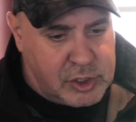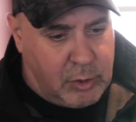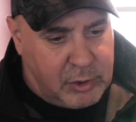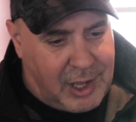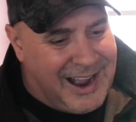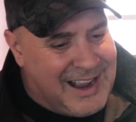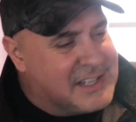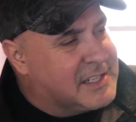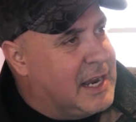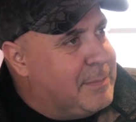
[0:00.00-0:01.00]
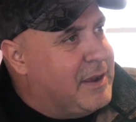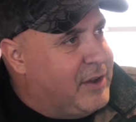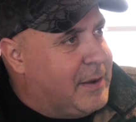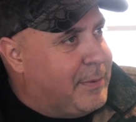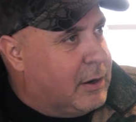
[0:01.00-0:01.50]
We'll start with the highest
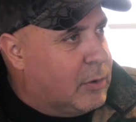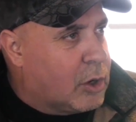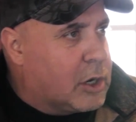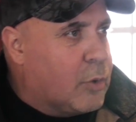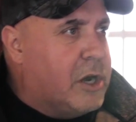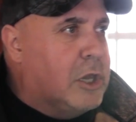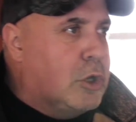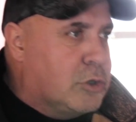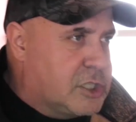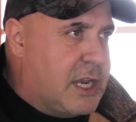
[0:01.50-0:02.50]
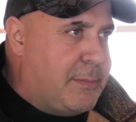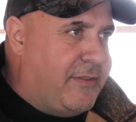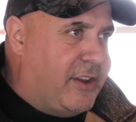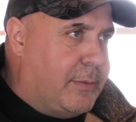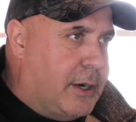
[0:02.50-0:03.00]
ABV beer, work our way to the lowest
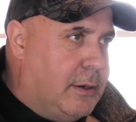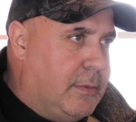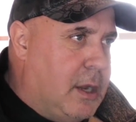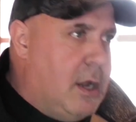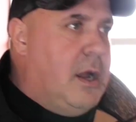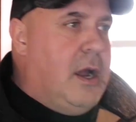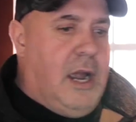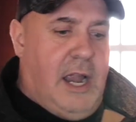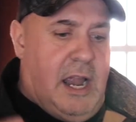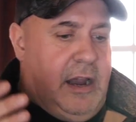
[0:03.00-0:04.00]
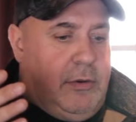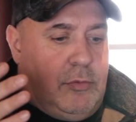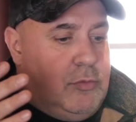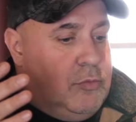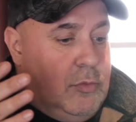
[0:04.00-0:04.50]
ABV beer, and
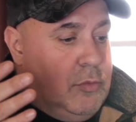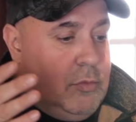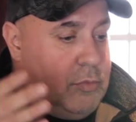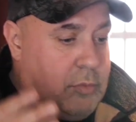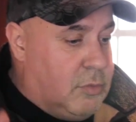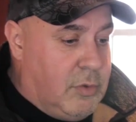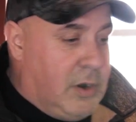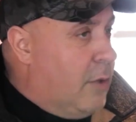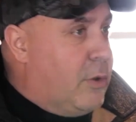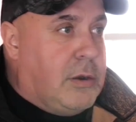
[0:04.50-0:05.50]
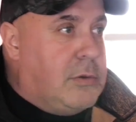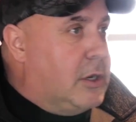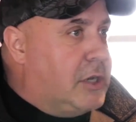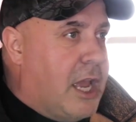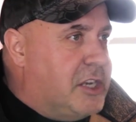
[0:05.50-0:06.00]
we
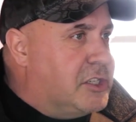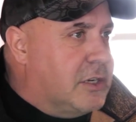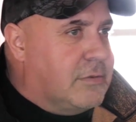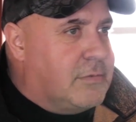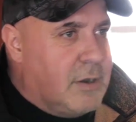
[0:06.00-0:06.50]
engage in